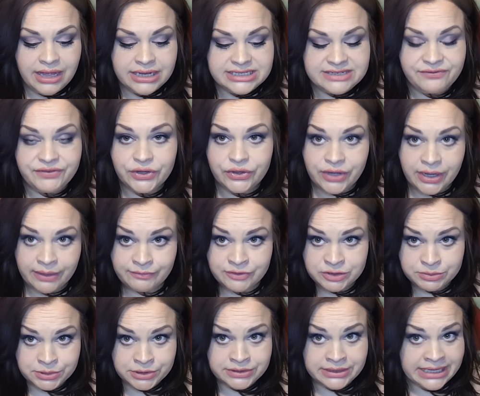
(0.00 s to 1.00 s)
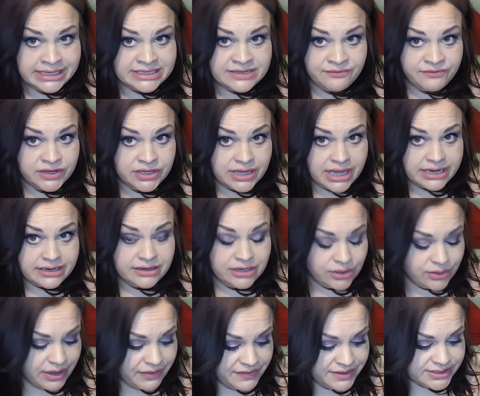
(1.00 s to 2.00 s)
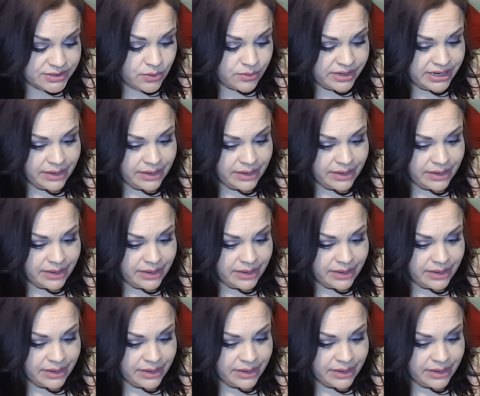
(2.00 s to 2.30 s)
to feel comfortable and to feel like you know nothing's going